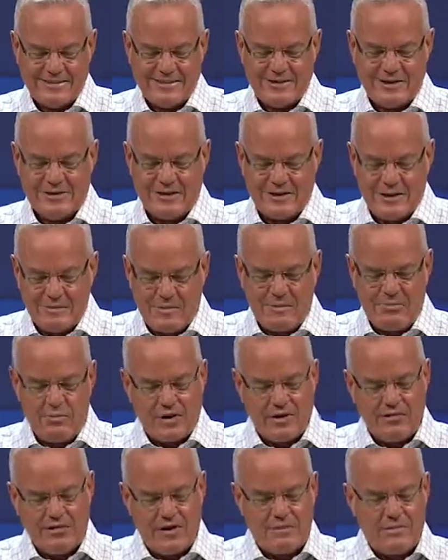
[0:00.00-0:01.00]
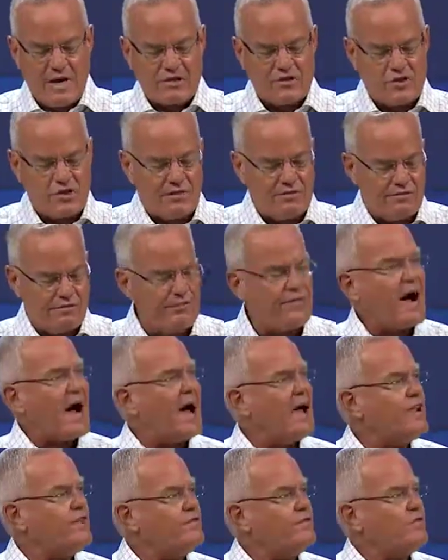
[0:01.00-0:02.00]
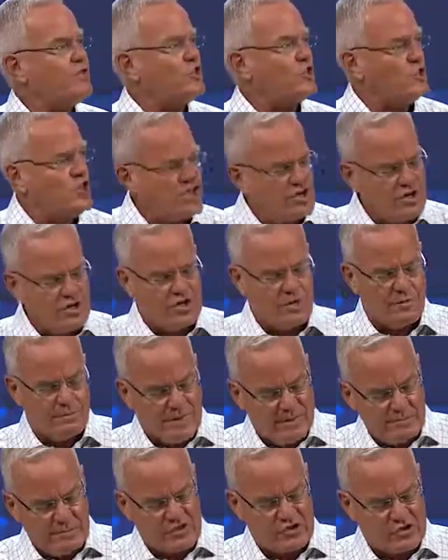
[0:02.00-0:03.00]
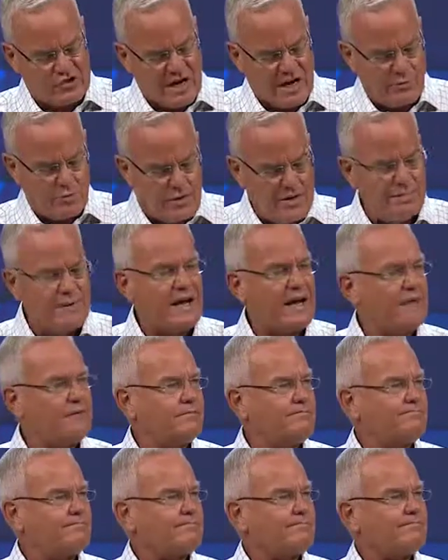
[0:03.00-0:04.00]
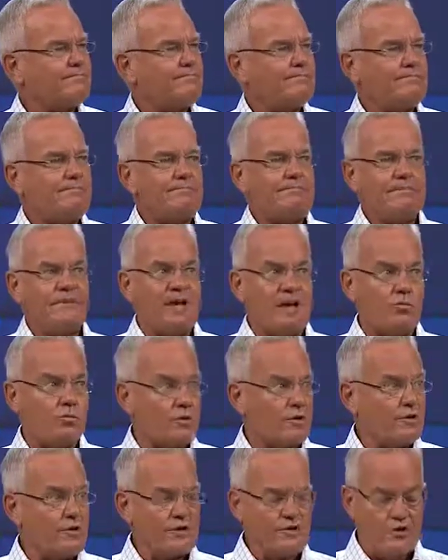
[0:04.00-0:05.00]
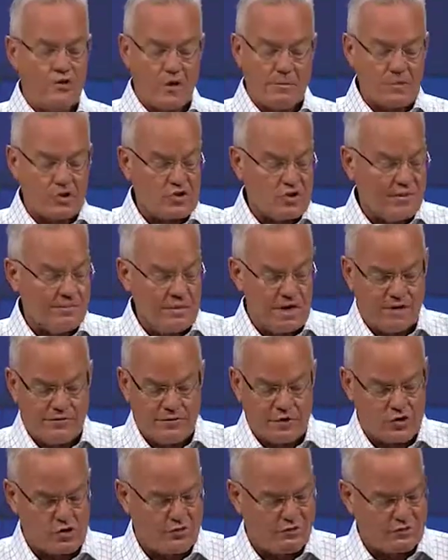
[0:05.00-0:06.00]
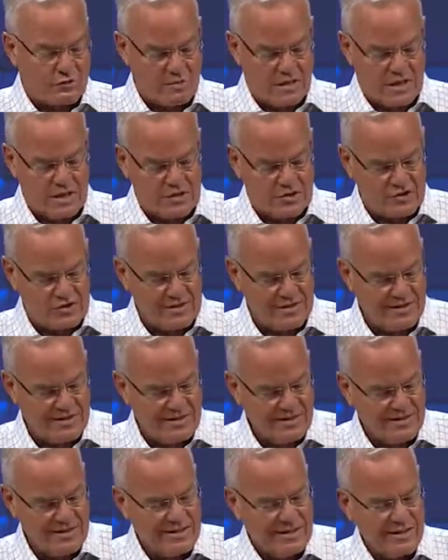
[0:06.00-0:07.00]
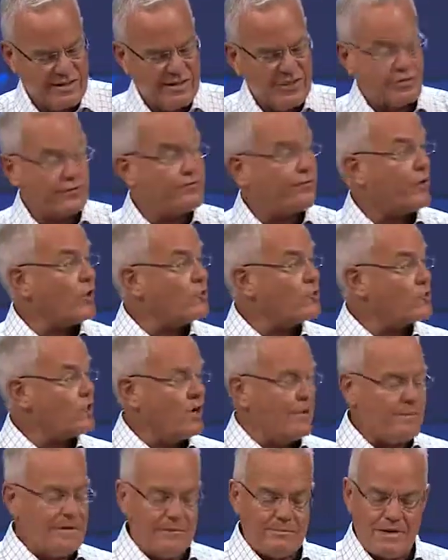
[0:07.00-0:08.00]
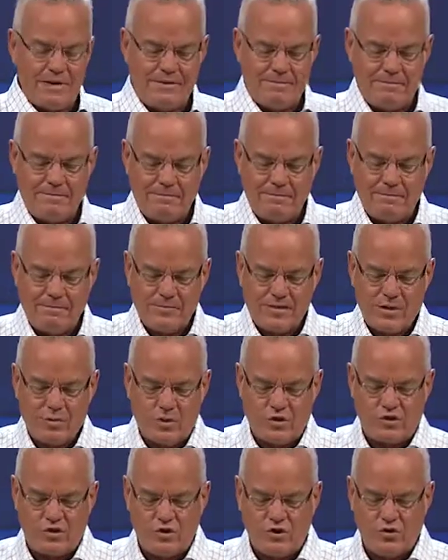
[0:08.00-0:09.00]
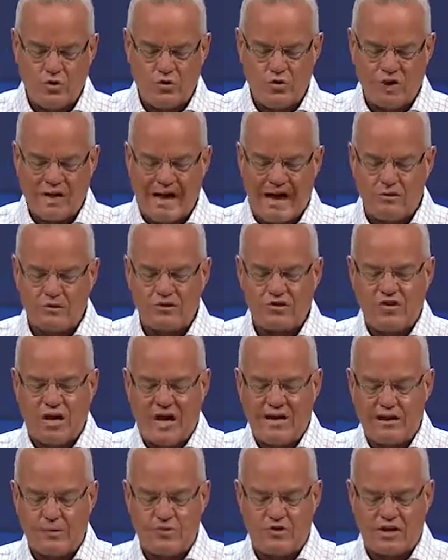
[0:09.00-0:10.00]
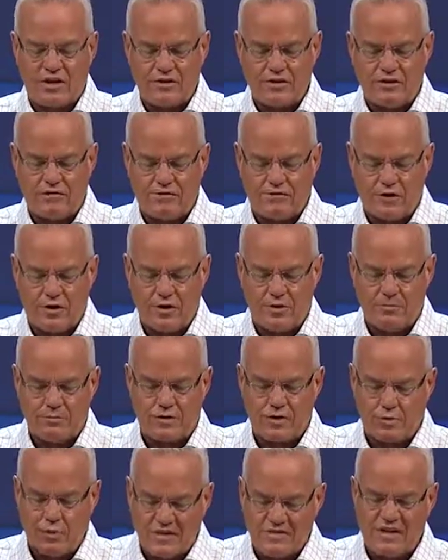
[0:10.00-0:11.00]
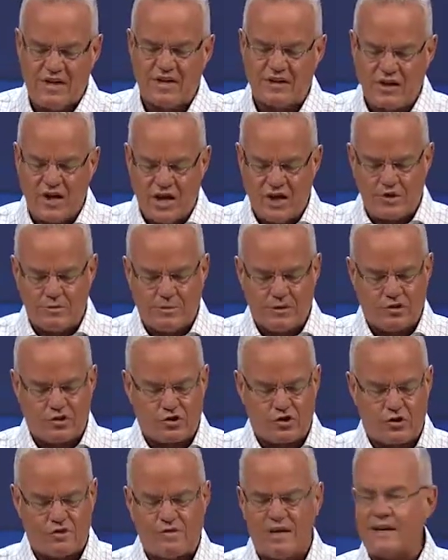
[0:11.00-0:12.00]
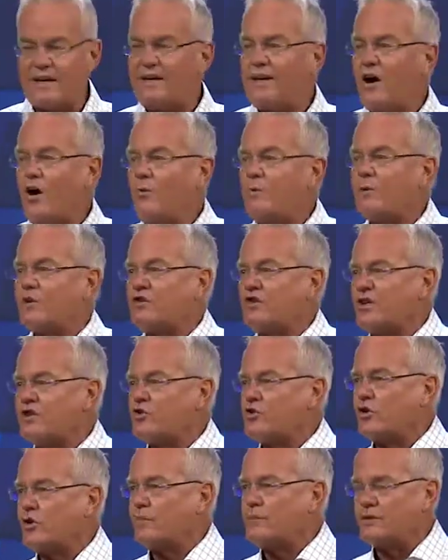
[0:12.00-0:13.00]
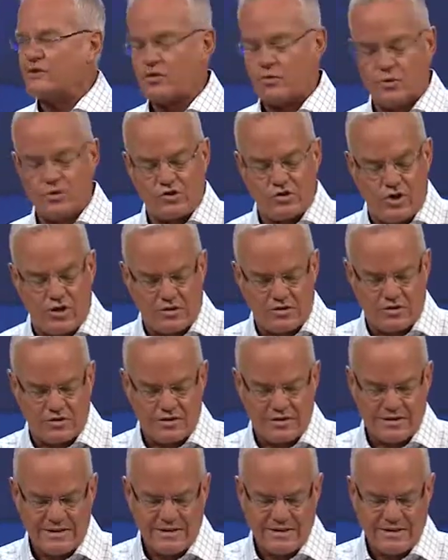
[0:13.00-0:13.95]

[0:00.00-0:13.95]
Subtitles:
let me briefly mention 5 key commitments that we made that were enormously beneficial for us. The first commitment was to use an outside objective firm to run the engagement survey and help us interpret the results.